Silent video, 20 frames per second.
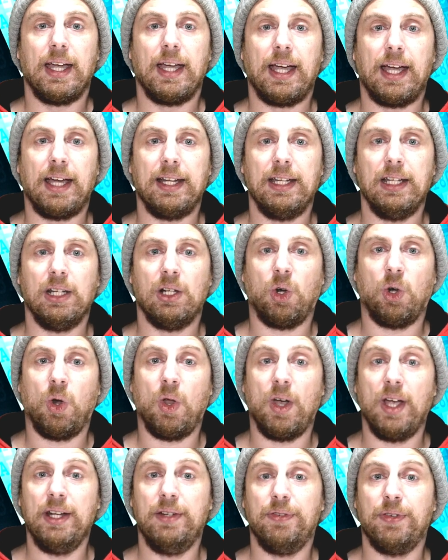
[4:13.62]
Adding
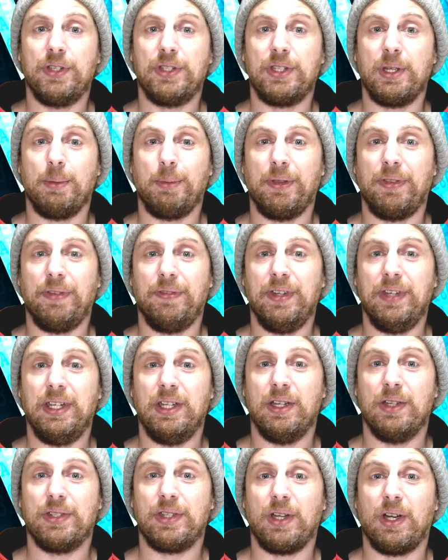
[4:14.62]
Clyde for some of the
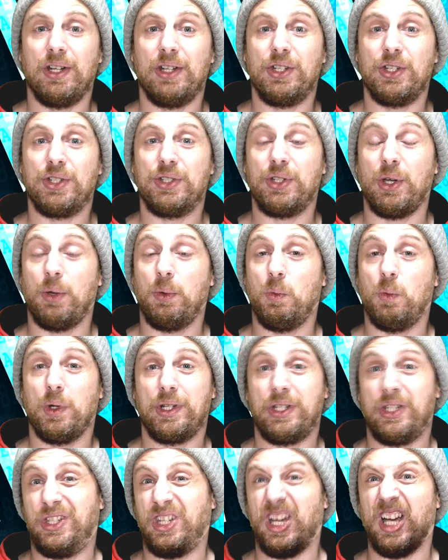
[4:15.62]
videos that I just don't
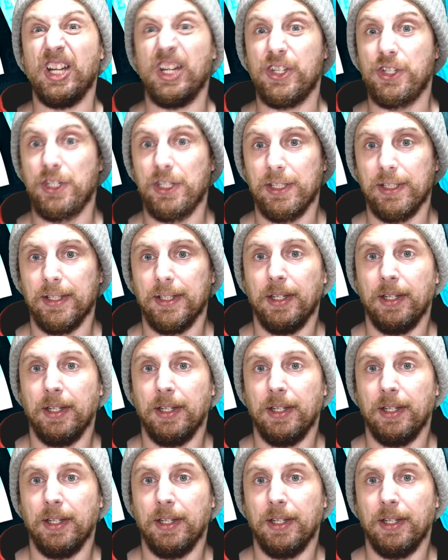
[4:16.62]
want to touch,